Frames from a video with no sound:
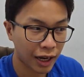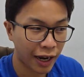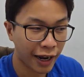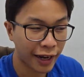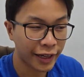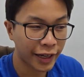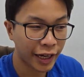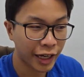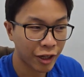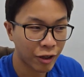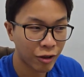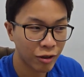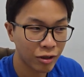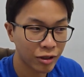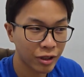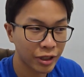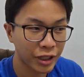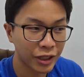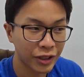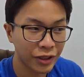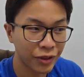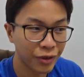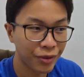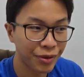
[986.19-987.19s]
I can
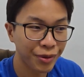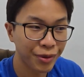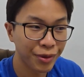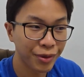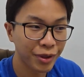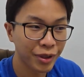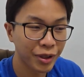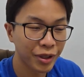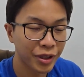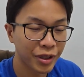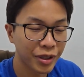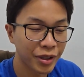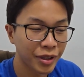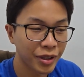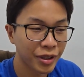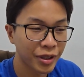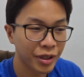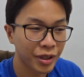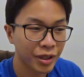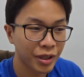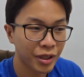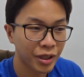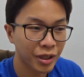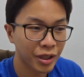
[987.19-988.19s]
only do
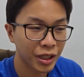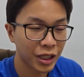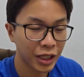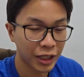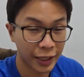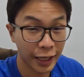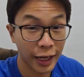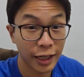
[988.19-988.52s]
the